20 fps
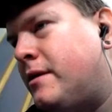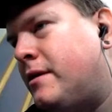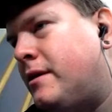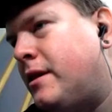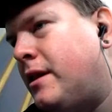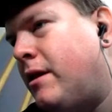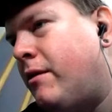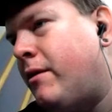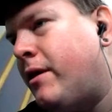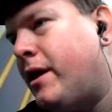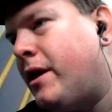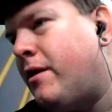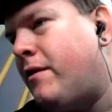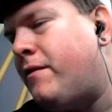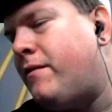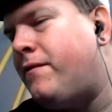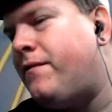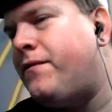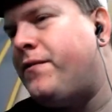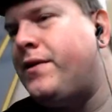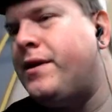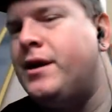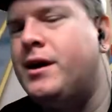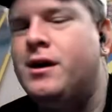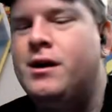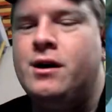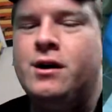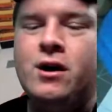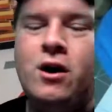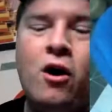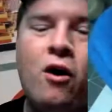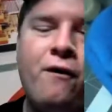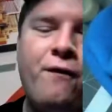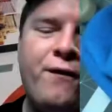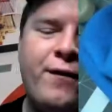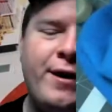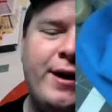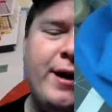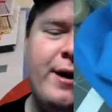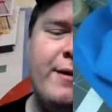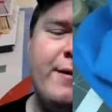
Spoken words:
There we go. Hopefully it